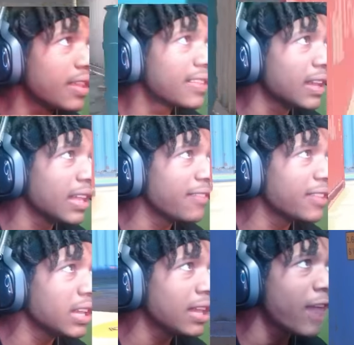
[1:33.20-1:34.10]
To the left.
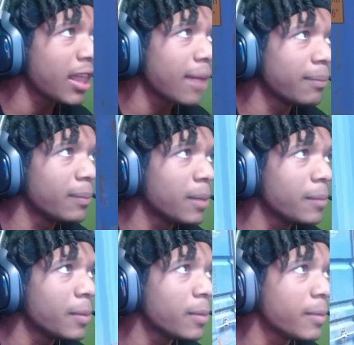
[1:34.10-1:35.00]
To the left. I like mid, mid,
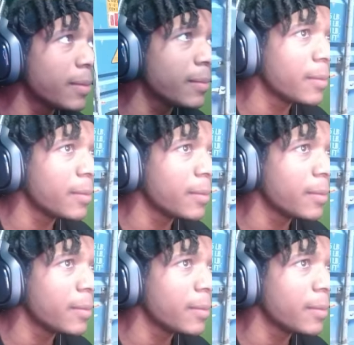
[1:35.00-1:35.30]
mid, mid, mid, mid, mid,